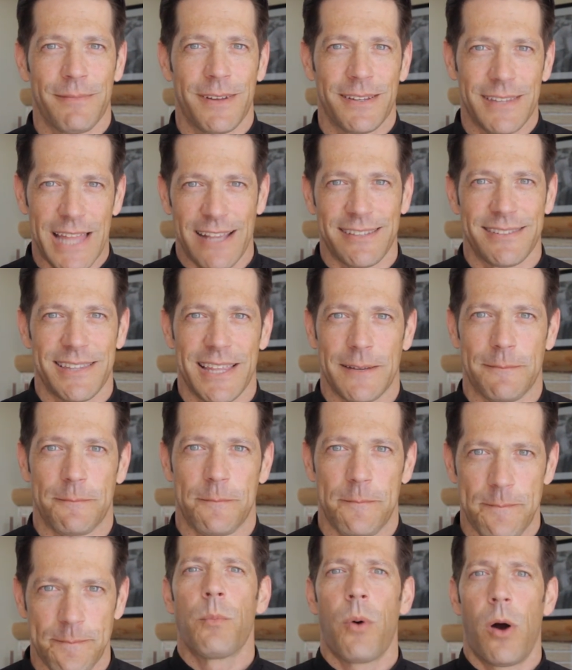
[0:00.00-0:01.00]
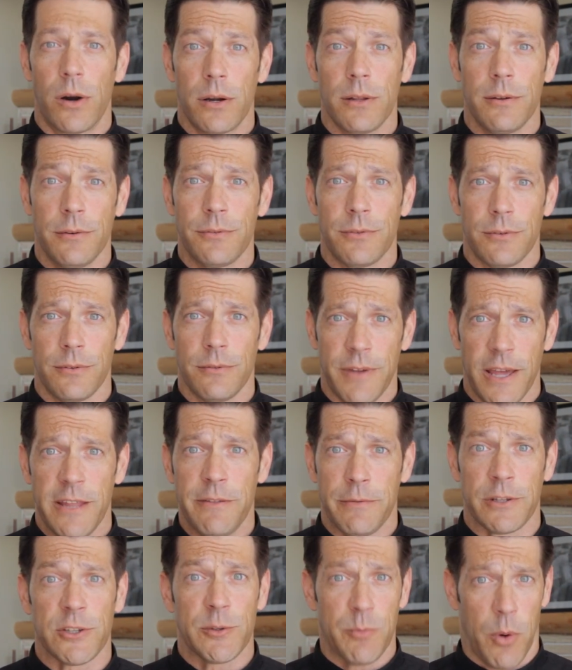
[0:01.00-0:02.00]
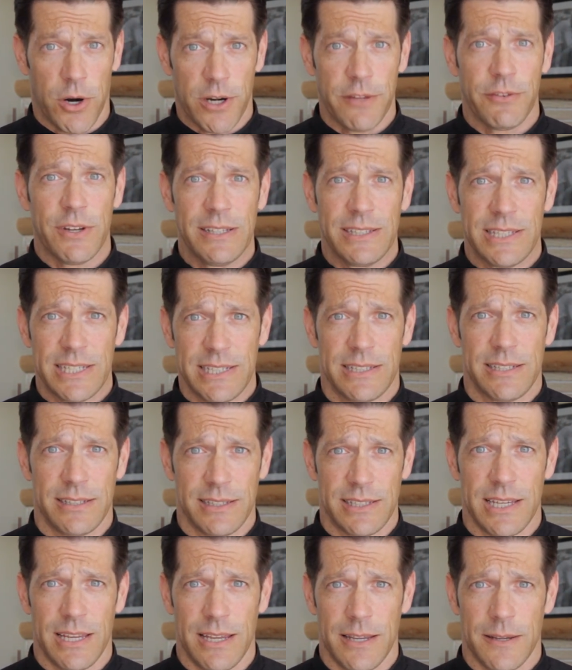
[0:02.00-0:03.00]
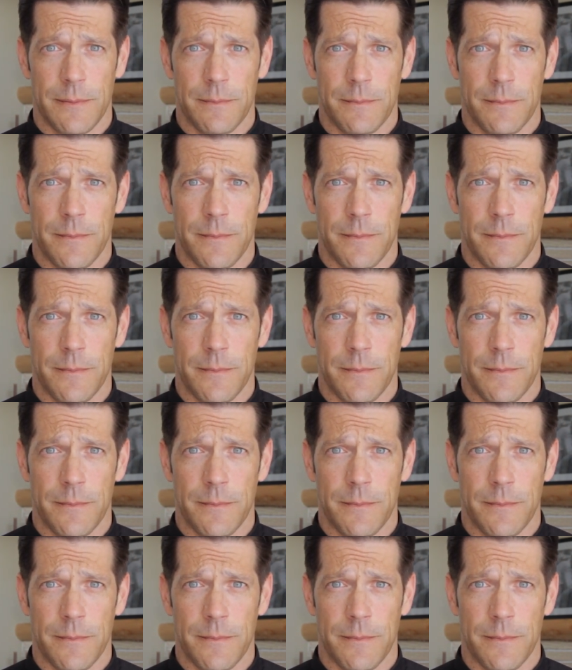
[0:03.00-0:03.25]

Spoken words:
Last thing, part of faithfulness, part of consistency